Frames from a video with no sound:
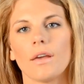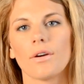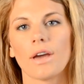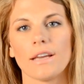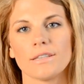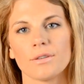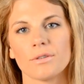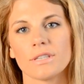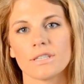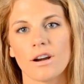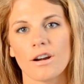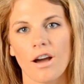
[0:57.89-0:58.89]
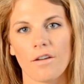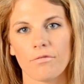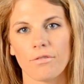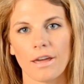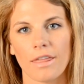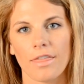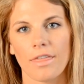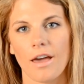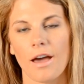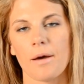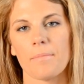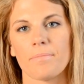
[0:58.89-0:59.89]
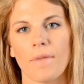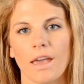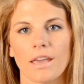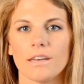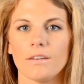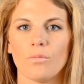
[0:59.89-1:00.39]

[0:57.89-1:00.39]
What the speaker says: Okay, so to start off with, I